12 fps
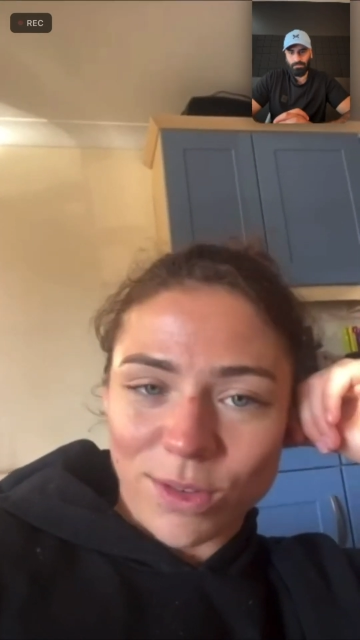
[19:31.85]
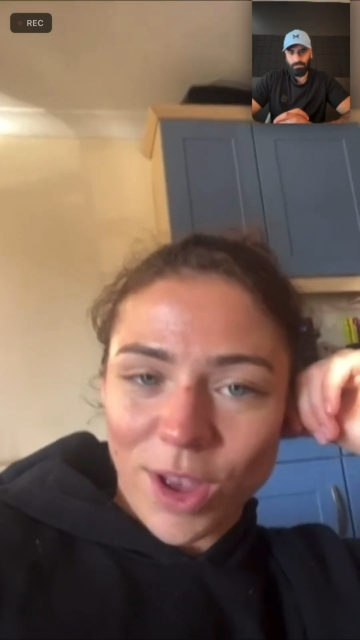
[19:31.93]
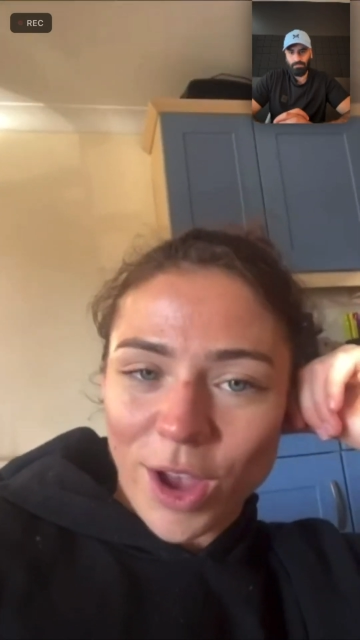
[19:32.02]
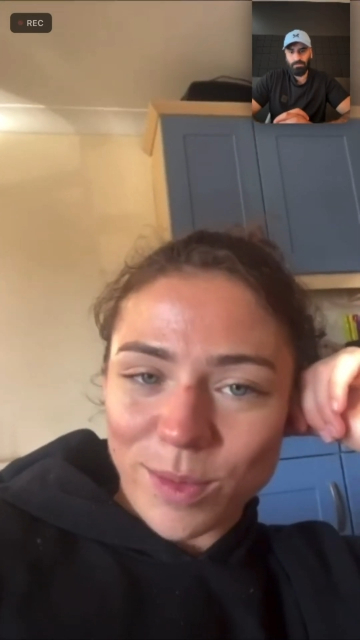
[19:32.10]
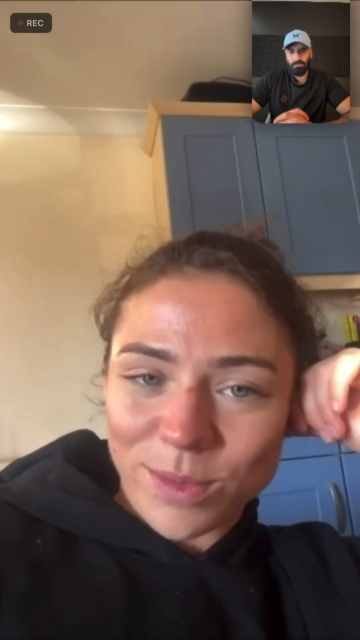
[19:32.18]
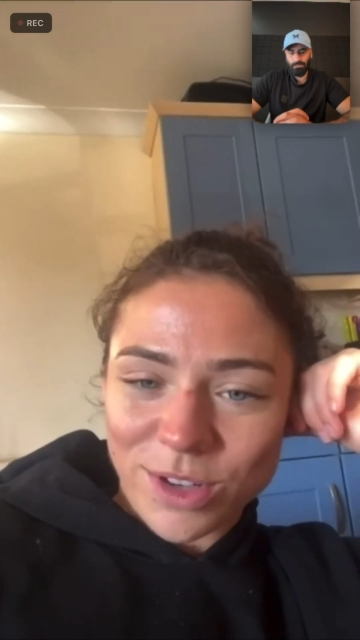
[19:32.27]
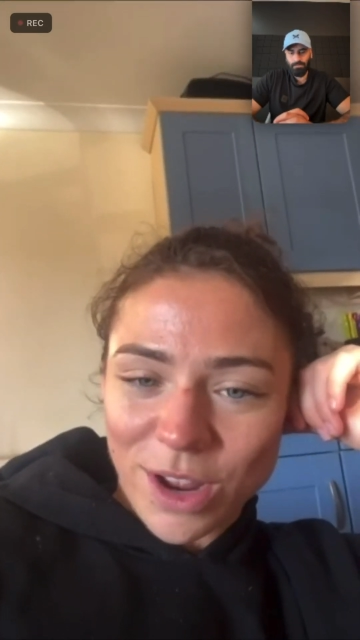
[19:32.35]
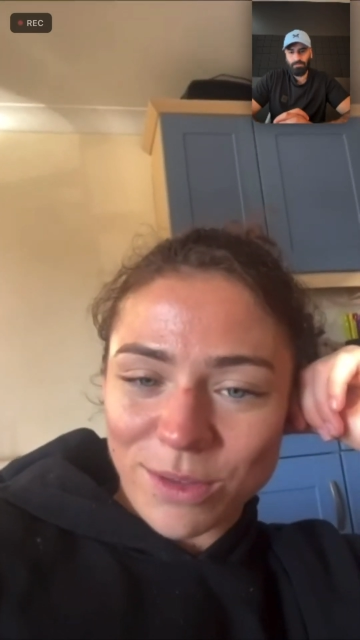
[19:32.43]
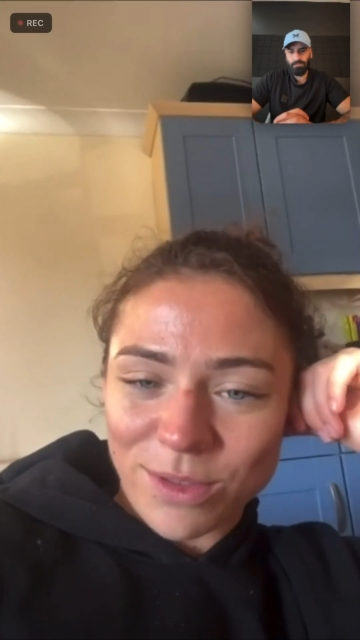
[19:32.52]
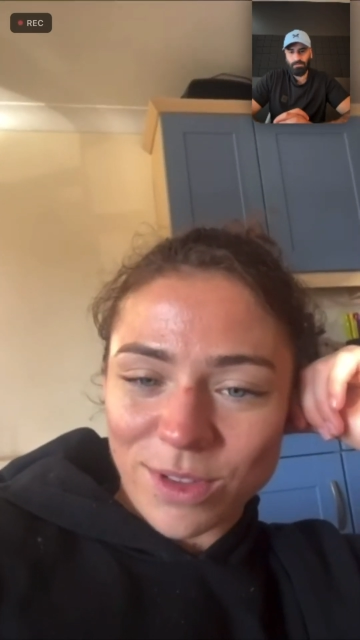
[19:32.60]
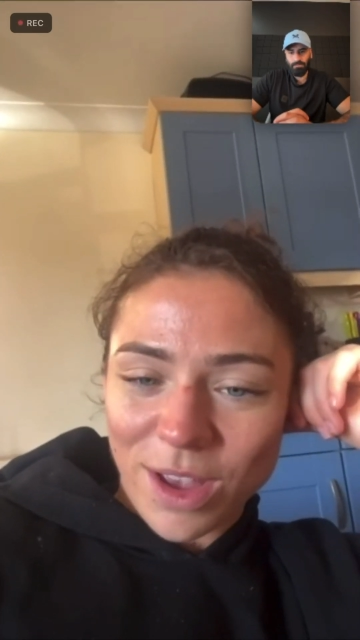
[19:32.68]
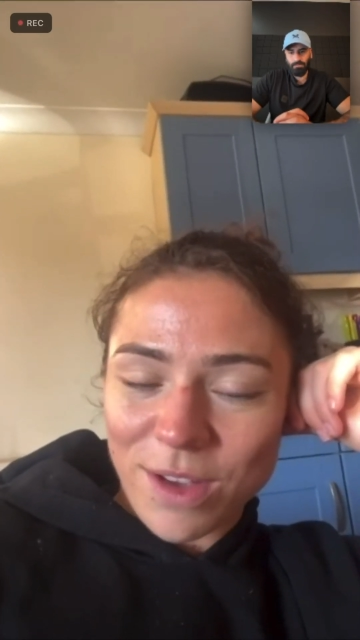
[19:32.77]
do on home
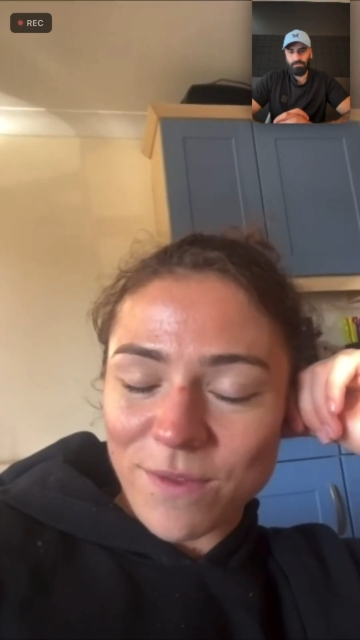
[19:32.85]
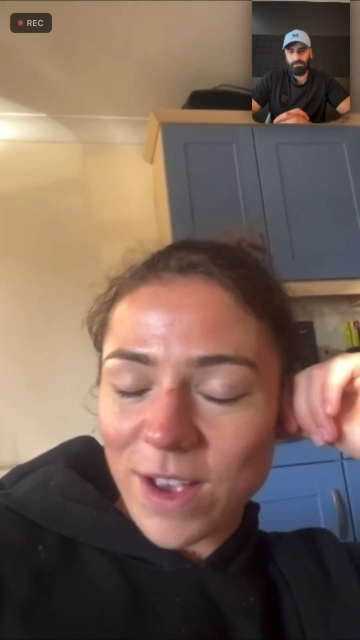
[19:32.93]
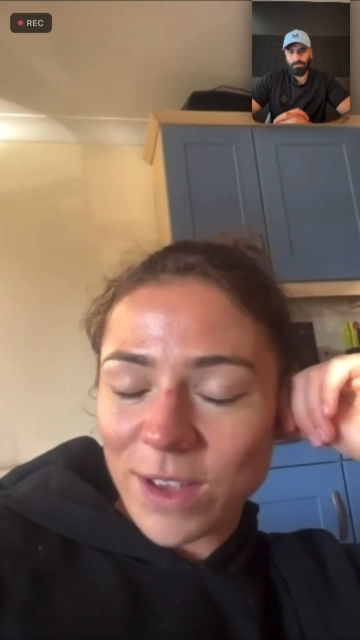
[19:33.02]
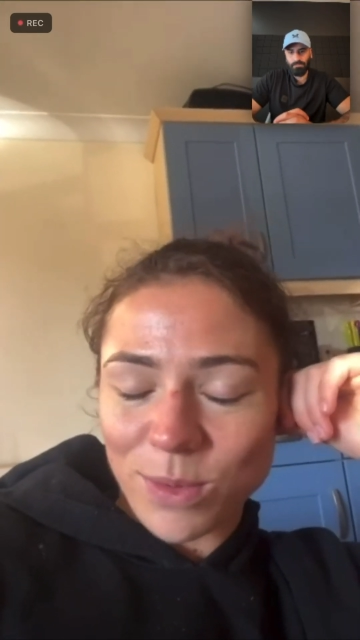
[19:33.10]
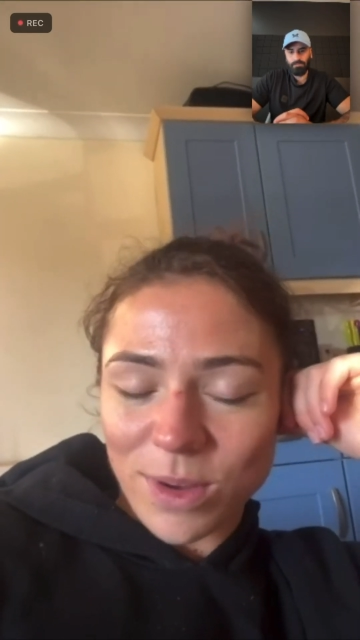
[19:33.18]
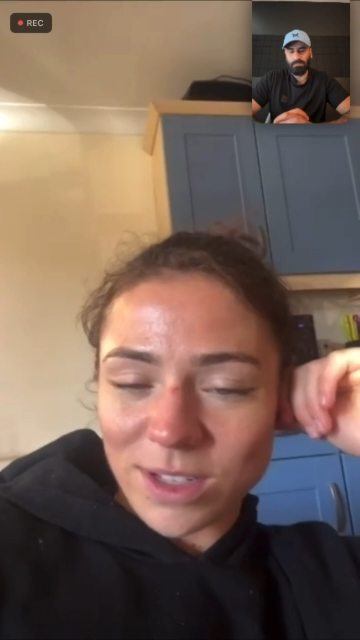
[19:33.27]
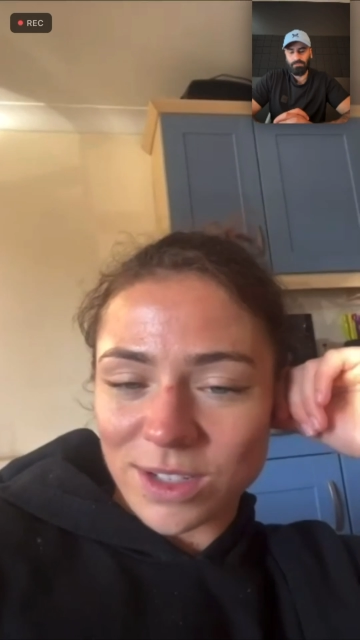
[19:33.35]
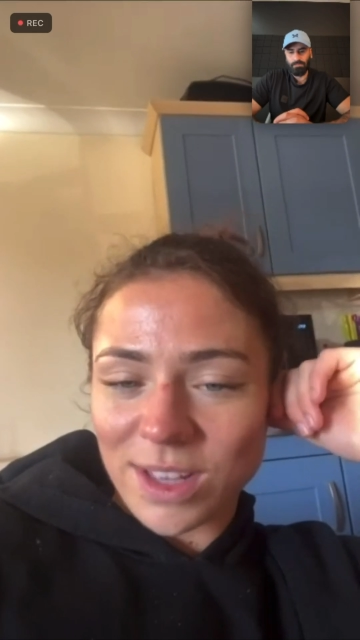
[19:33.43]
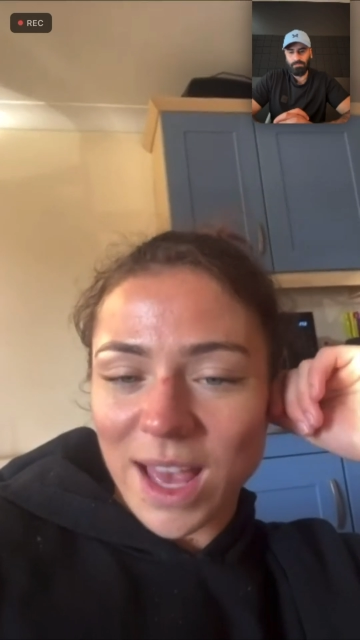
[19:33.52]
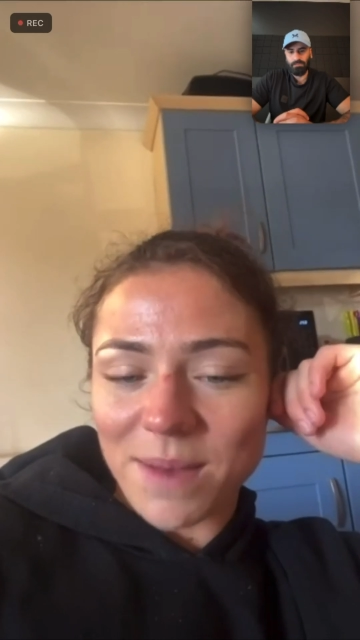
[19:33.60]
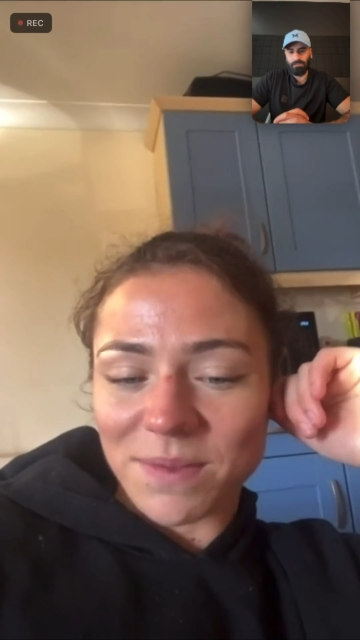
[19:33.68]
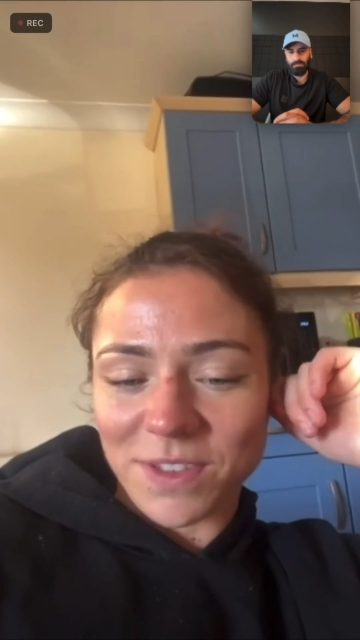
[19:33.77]
shows. So that's what I
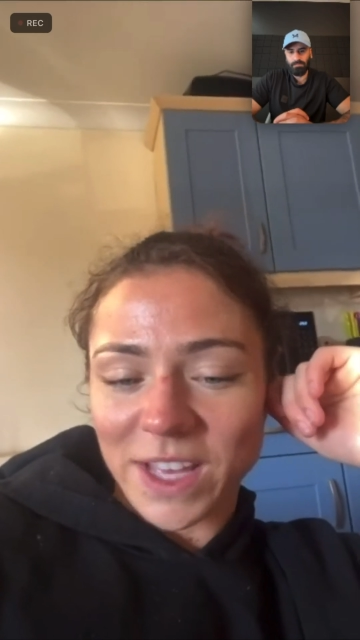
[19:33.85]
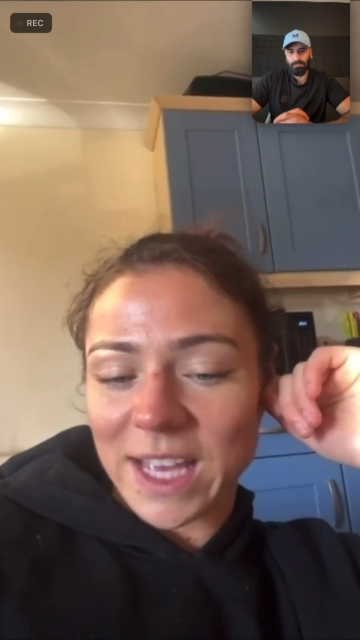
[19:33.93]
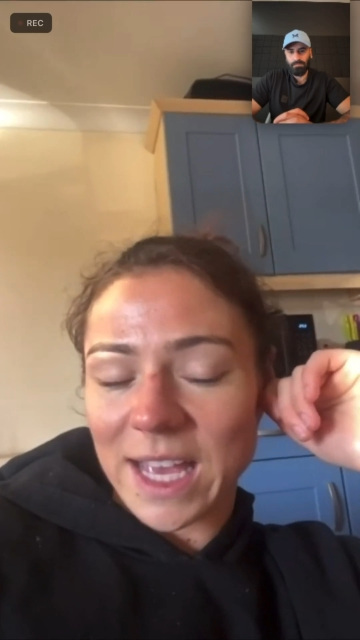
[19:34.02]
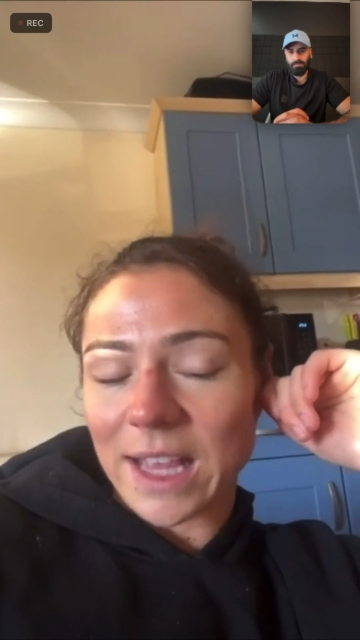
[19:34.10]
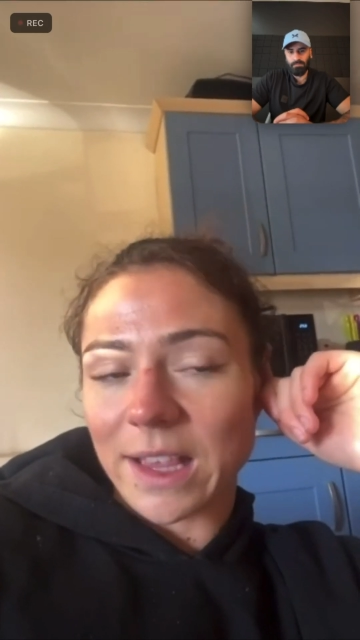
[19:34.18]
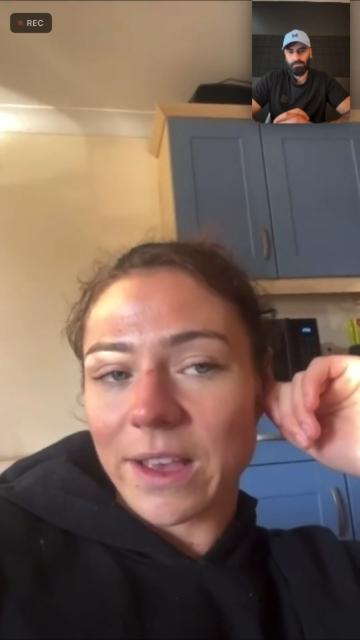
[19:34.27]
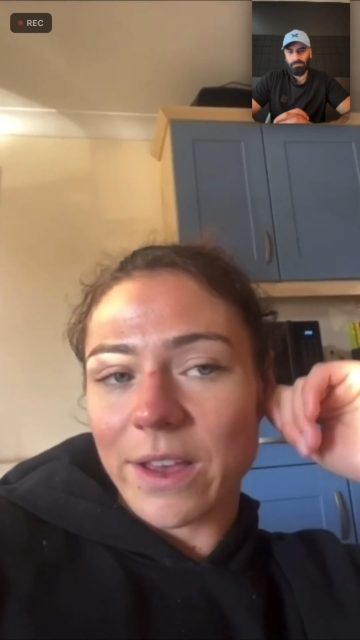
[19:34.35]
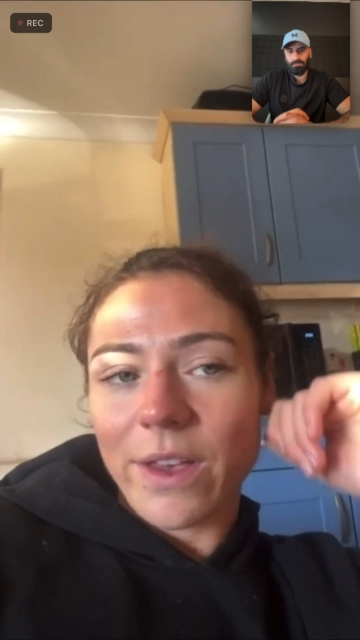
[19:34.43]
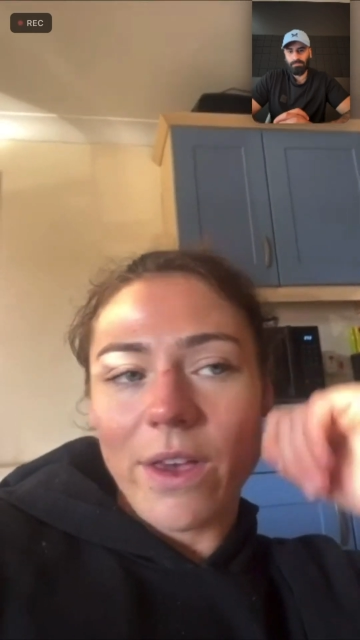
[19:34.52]
just kept thinking.